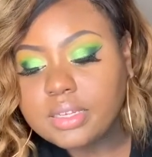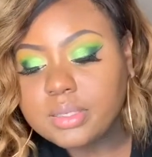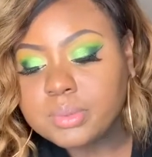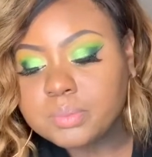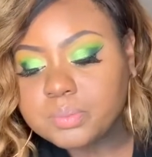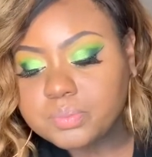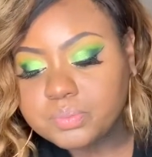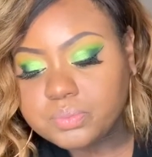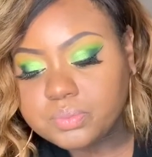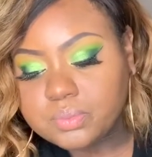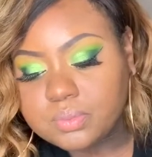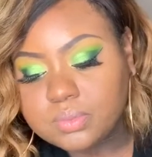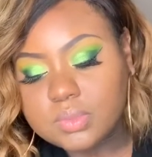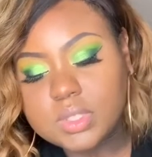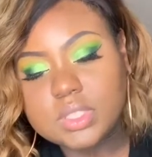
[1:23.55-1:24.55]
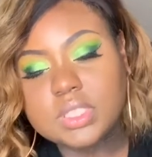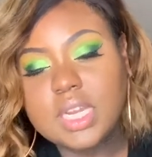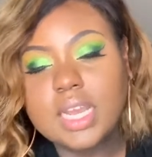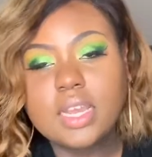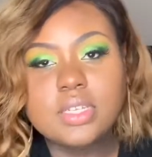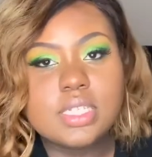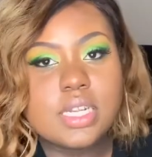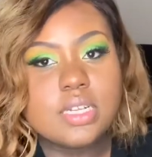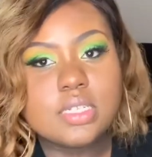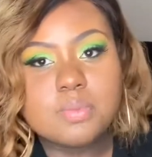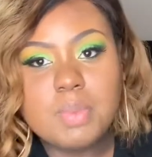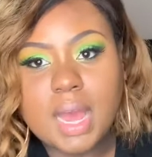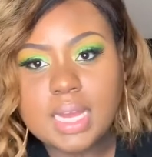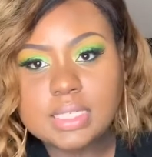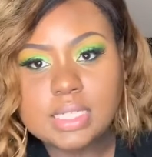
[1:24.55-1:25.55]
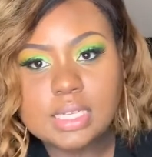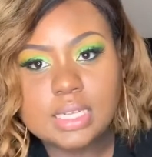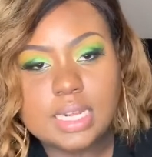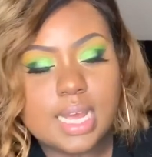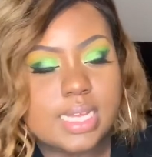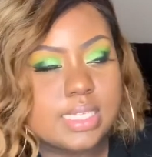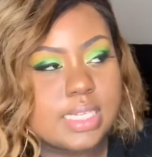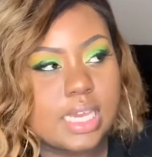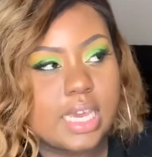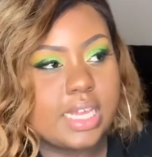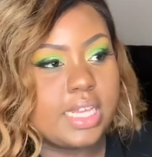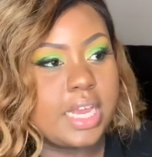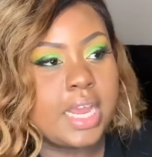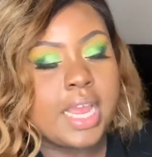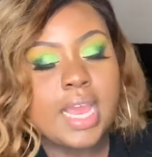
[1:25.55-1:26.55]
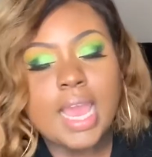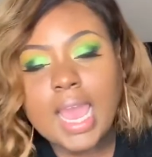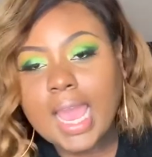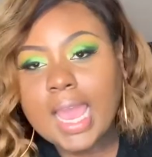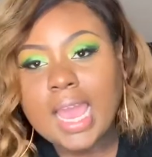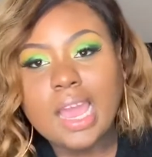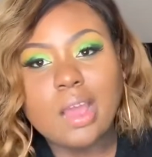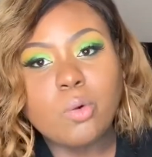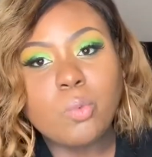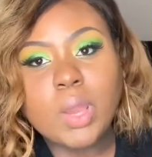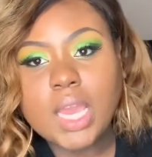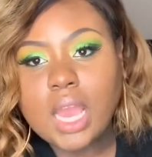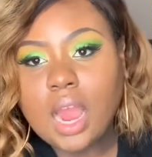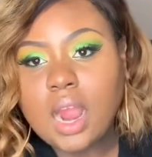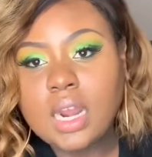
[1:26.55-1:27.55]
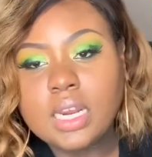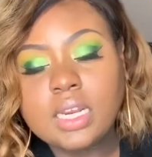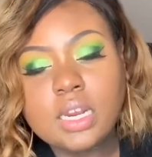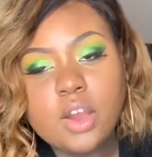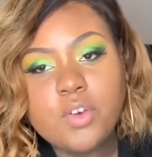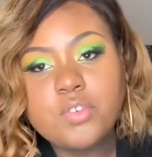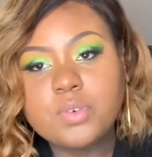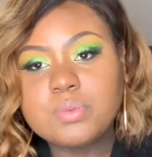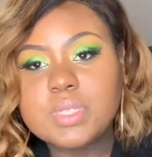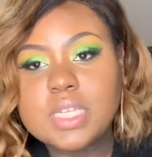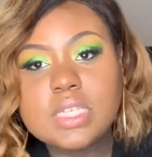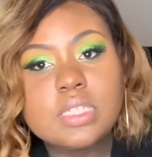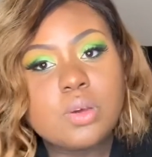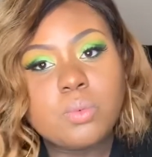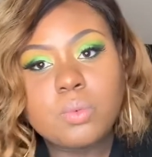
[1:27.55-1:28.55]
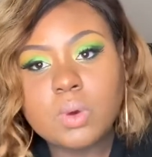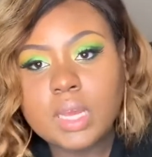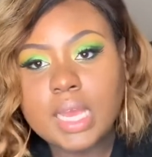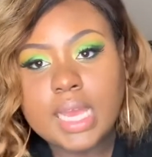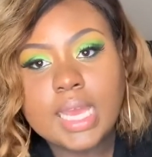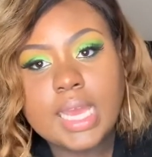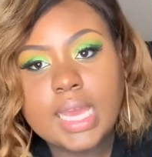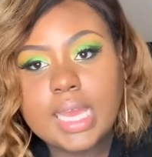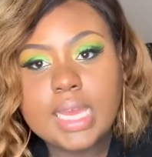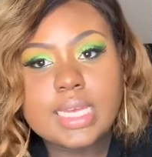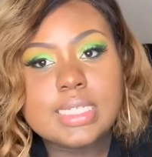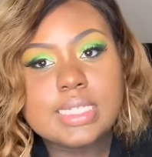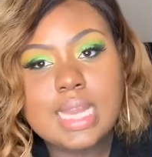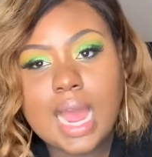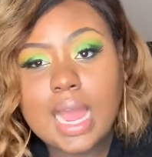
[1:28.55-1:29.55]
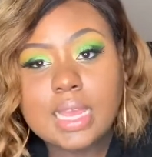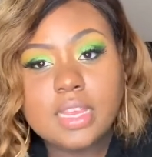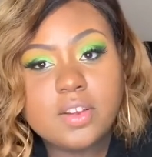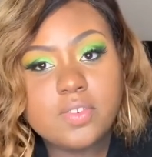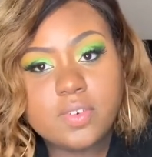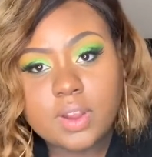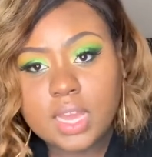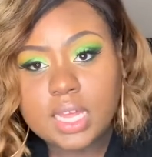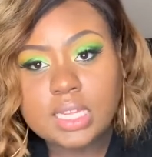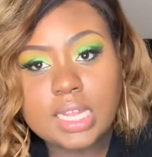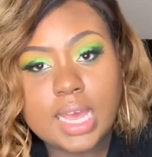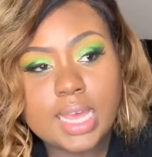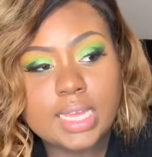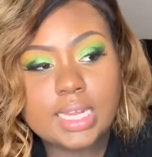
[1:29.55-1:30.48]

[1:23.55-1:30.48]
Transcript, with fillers: Um, so they go to this boxing class together we already know from season one he is not here for LA.